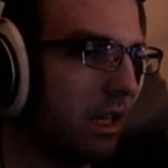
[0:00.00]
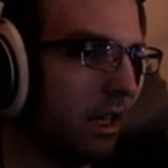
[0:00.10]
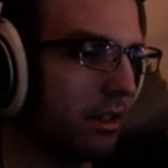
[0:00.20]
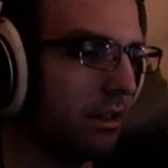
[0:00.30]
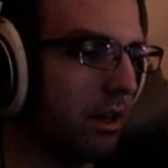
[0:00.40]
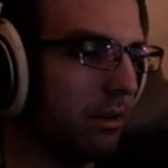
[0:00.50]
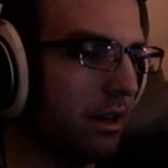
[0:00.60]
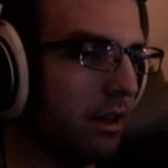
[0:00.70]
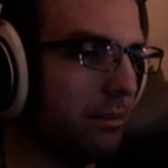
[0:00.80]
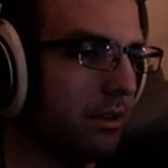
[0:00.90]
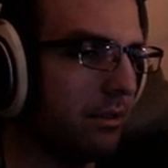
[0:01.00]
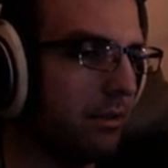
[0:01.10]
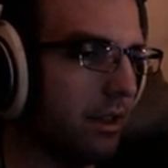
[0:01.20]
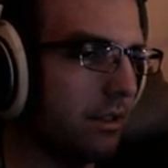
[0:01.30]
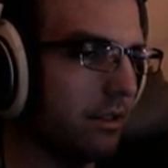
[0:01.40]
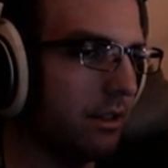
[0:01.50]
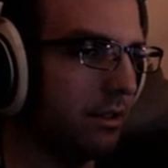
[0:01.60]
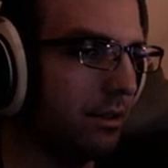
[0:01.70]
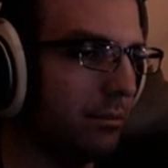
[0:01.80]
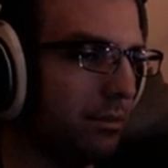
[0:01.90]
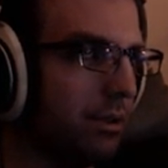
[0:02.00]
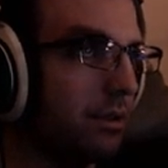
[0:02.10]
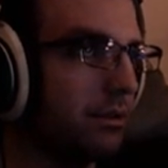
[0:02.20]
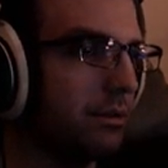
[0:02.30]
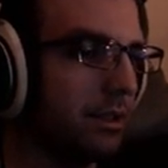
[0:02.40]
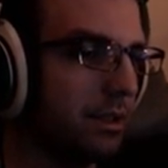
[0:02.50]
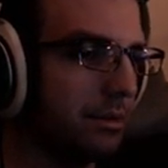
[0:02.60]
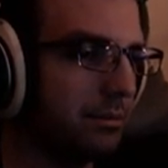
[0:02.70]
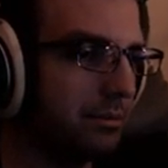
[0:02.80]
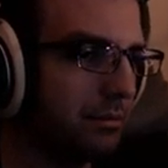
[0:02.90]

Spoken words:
Like, they're not right up in your face unless they're important, you know?